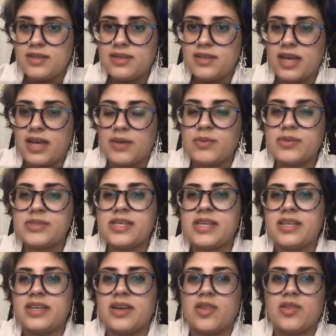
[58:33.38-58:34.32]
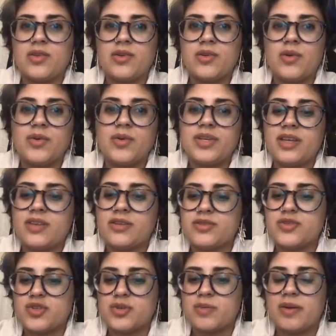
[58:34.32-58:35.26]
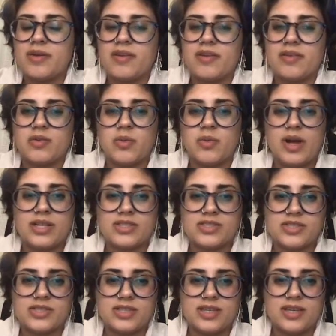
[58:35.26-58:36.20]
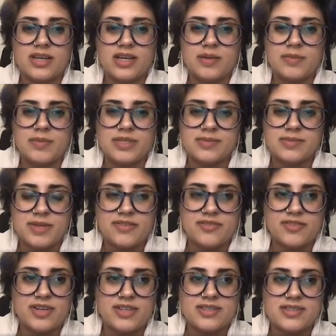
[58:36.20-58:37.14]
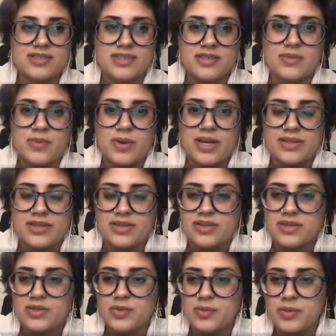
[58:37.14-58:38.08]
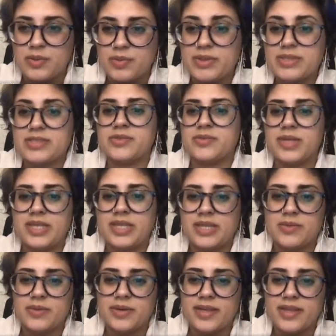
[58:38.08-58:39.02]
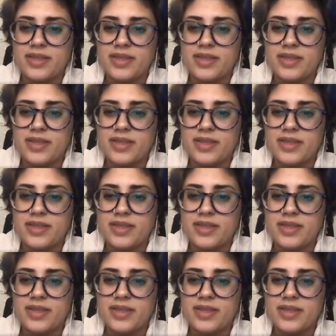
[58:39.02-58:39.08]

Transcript: I will say the only other stream I've ever watched is my friend Sid Weiler, who we went to Ringling with.